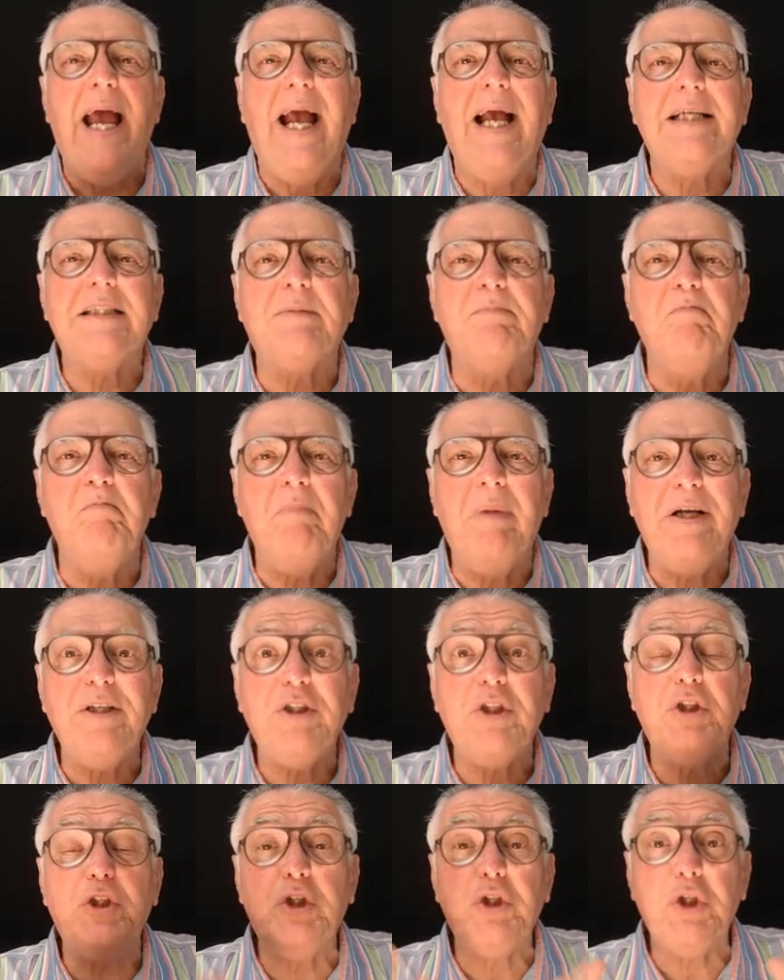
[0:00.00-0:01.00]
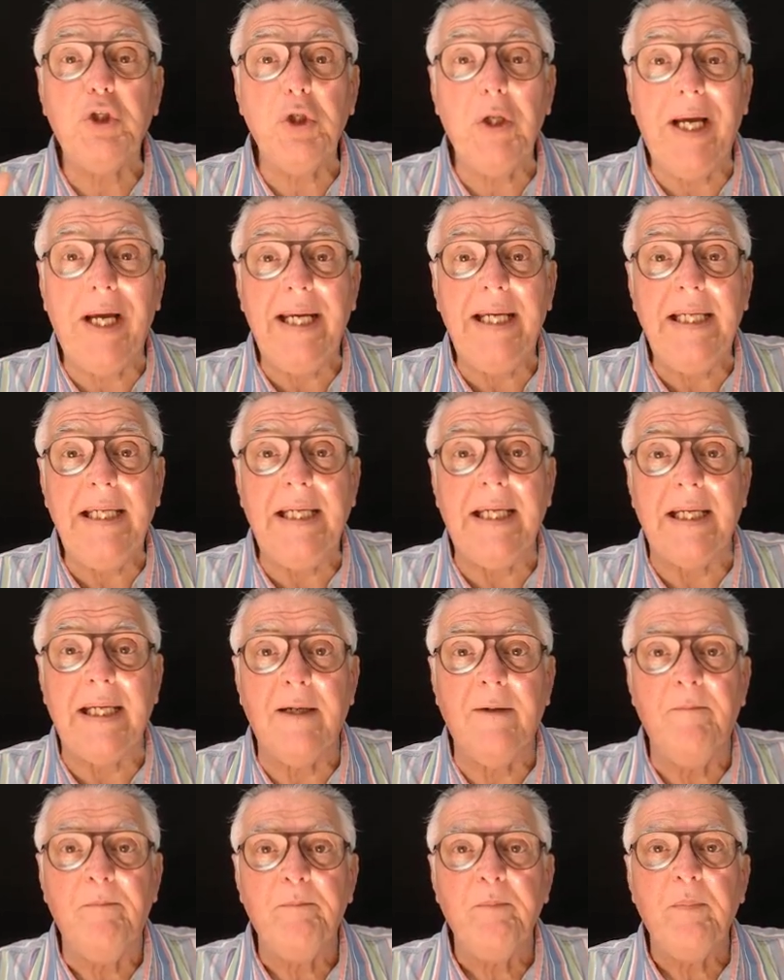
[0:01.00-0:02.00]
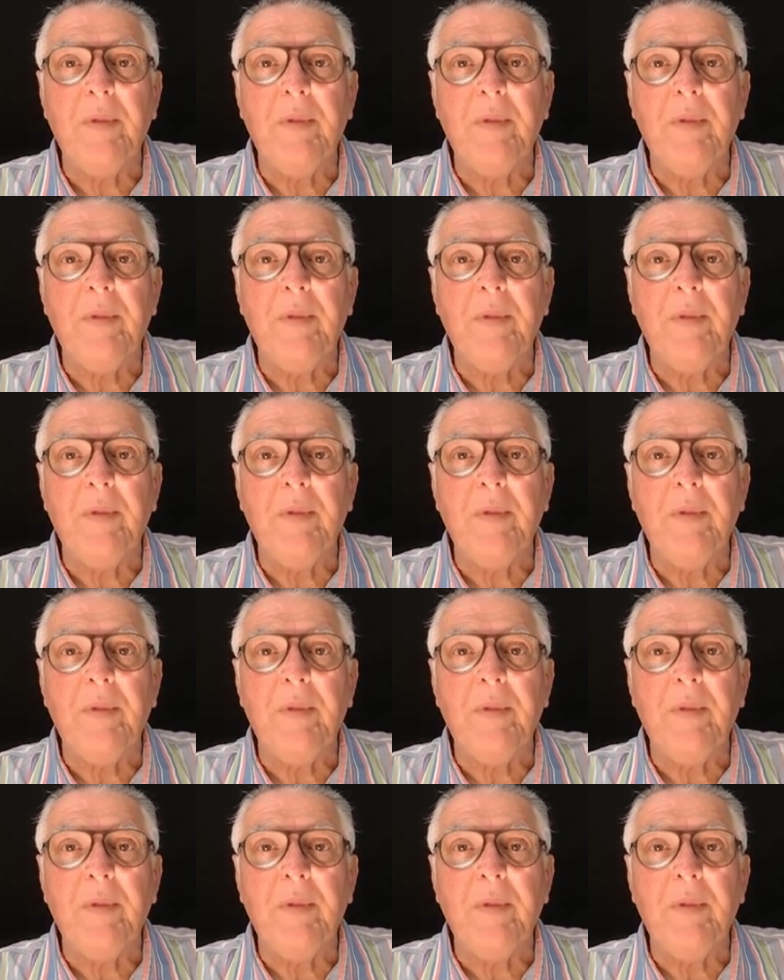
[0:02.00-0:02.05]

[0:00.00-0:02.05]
as much training